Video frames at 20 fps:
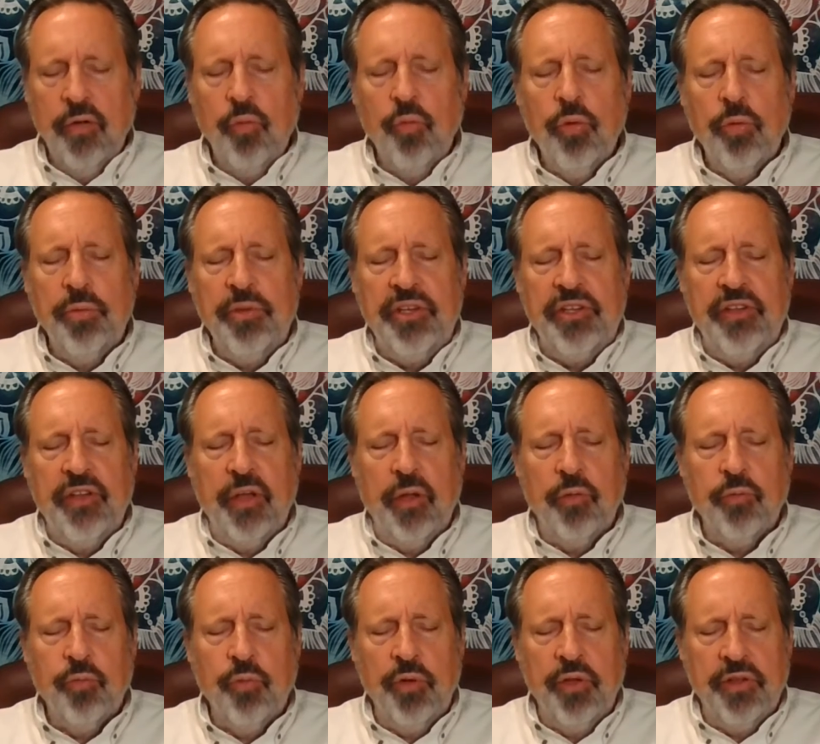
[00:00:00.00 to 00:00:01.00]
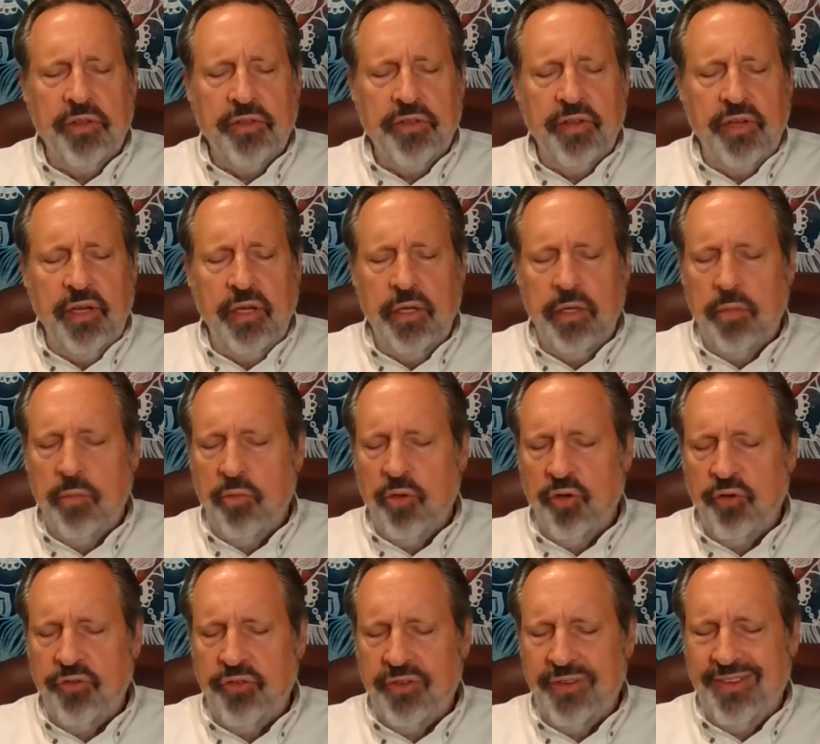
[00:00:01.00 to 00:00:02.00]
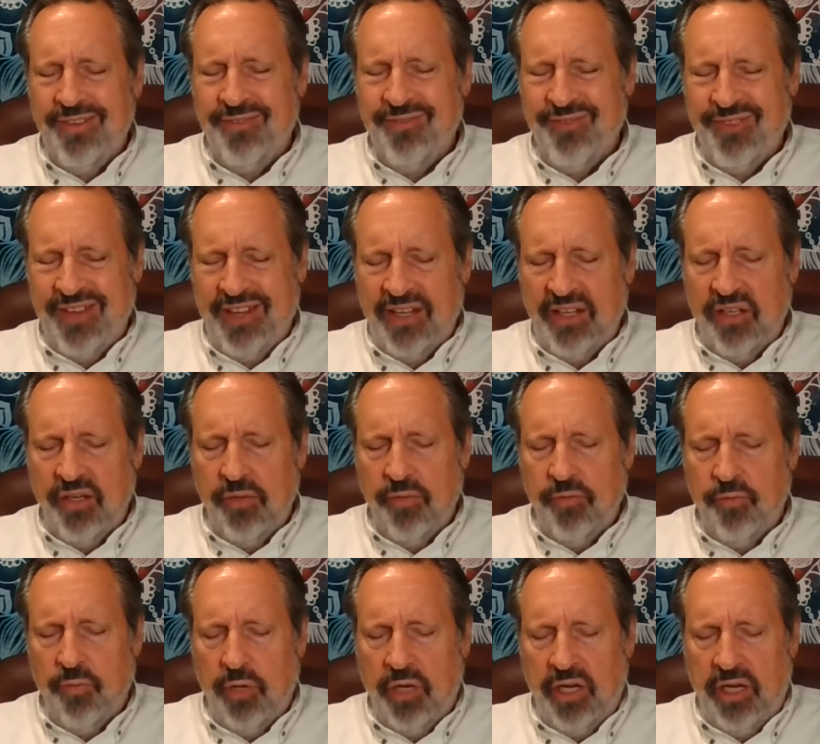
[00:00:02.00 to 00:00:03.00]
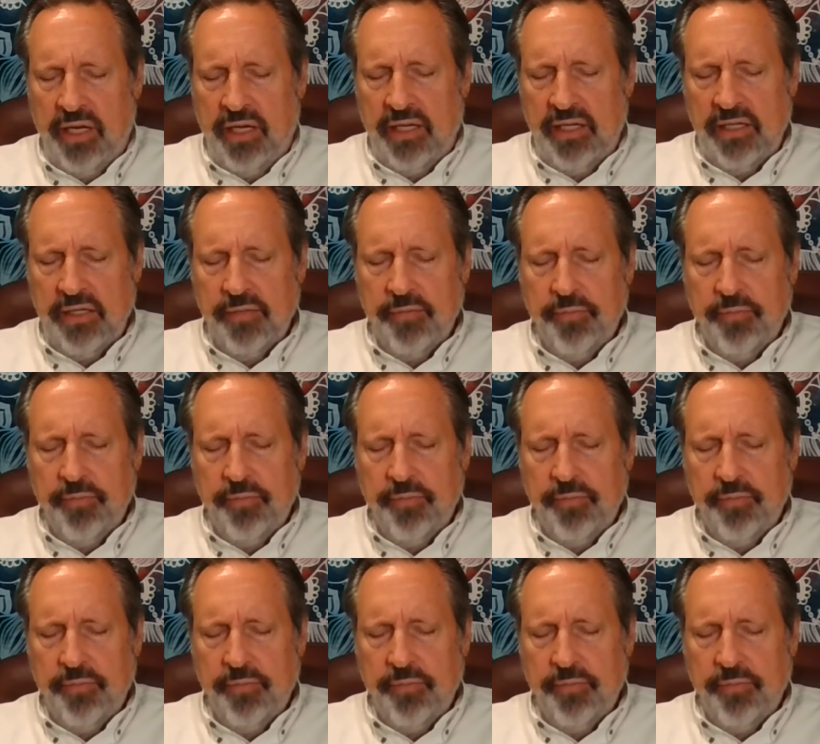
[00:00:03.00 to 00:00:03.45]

will be dealt with in a most effective way.